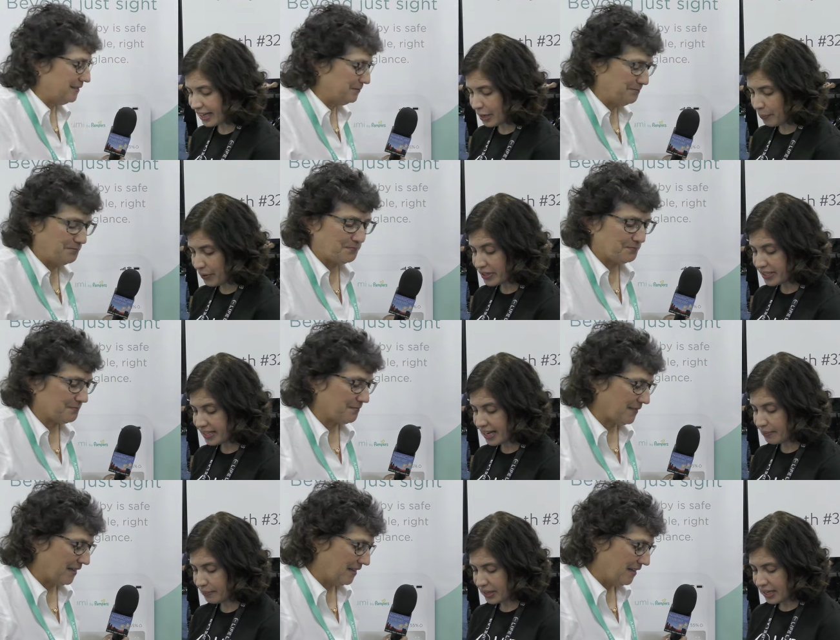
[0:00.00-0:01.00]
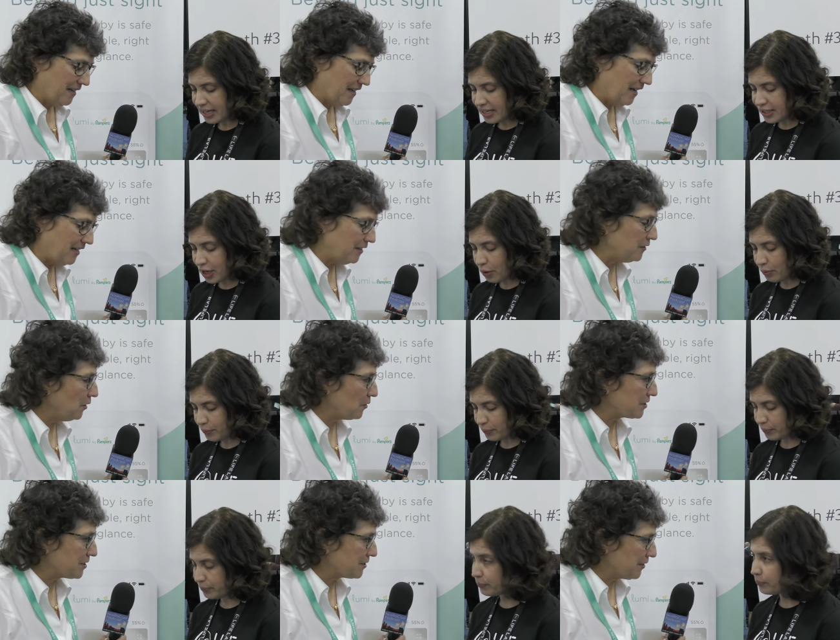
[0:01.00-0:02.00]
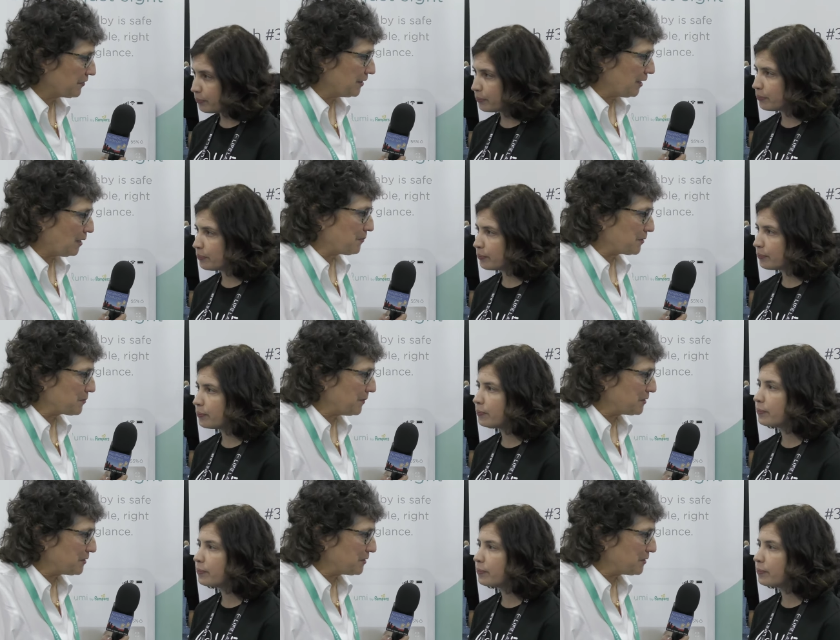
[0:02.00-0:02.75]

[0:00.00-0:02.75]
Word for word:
Speaker 1: diapers, yeah. So, and it notices if the diaper's been